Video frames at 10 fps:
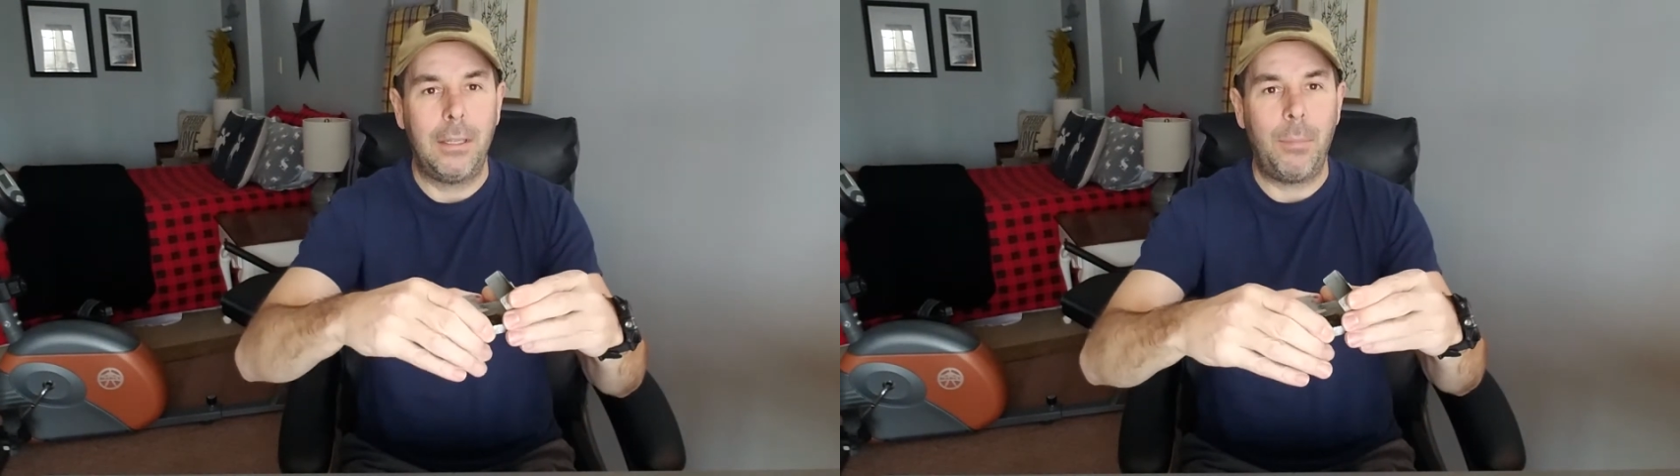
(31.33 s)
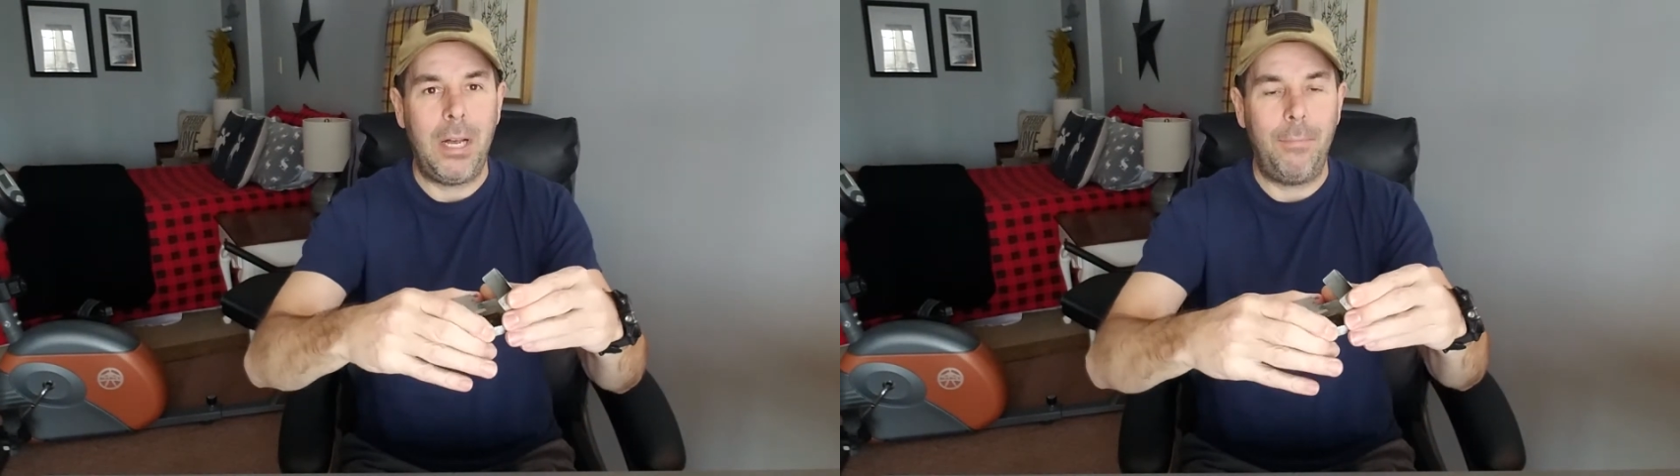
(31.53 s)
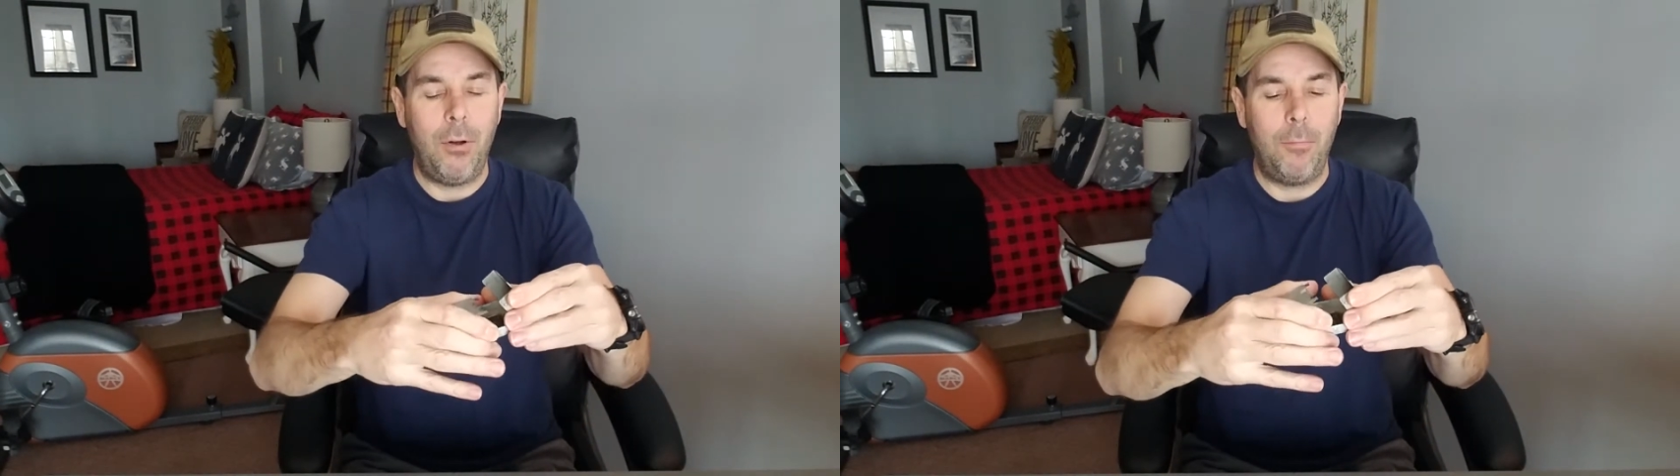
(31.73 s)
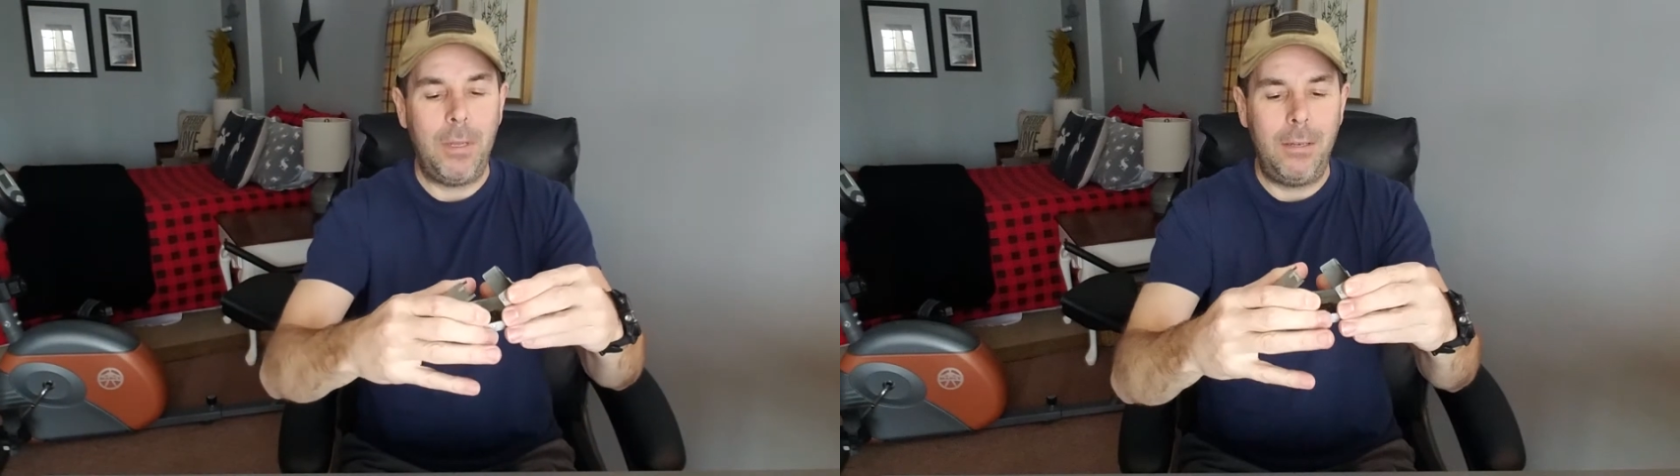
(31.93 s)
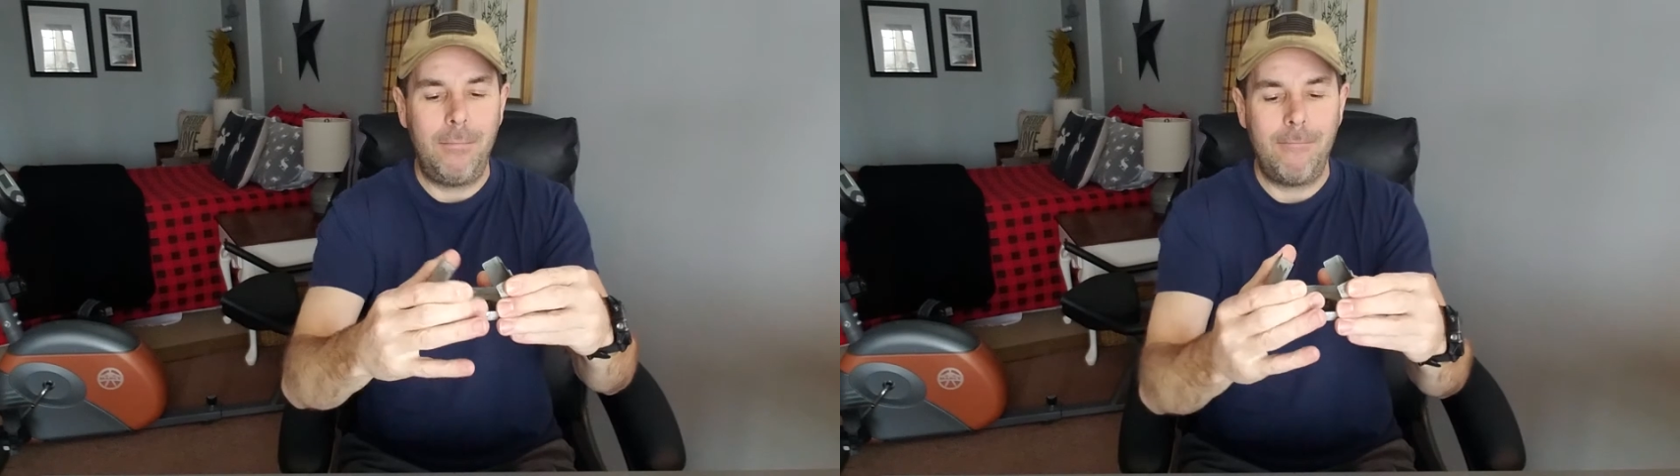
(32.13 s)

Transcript: pop open.